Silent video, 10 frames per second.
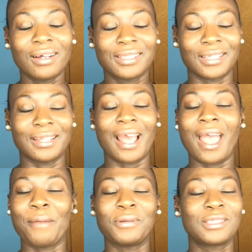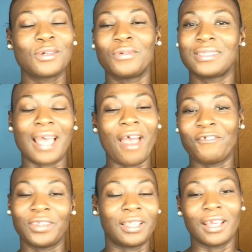tonight episode was
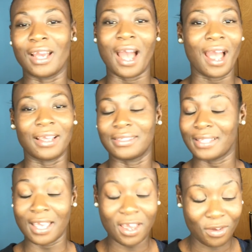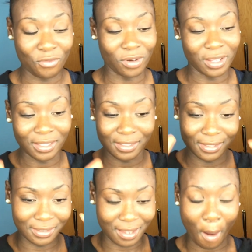everything, guys. It was
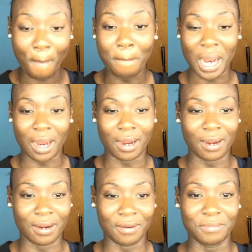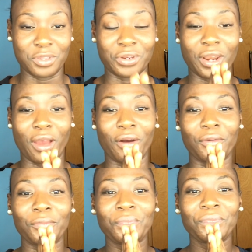the bomb, you
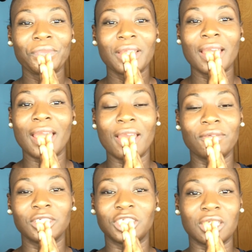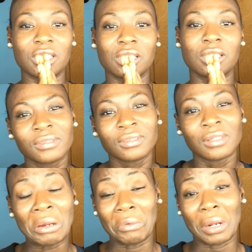know. It was just
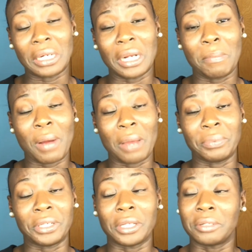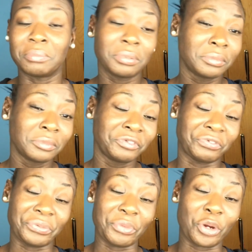Rhonda popping up
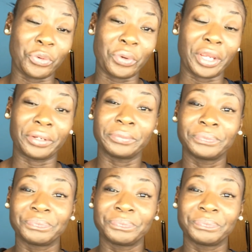from nowhere.